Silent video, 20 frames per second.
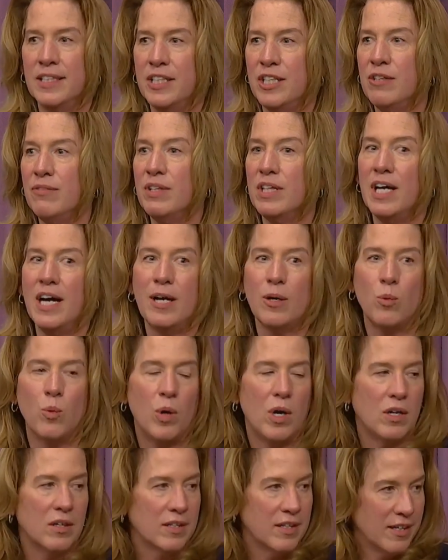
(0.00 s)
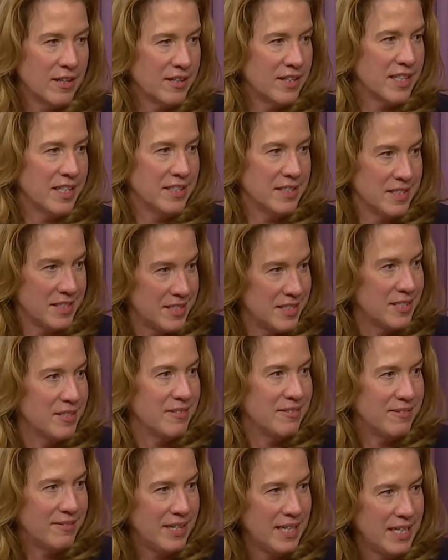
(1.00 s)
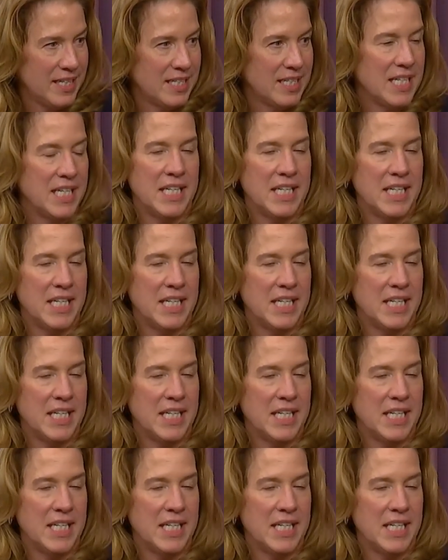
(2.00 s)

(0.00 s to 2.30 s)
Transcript: You have a lot of walled gardens, right,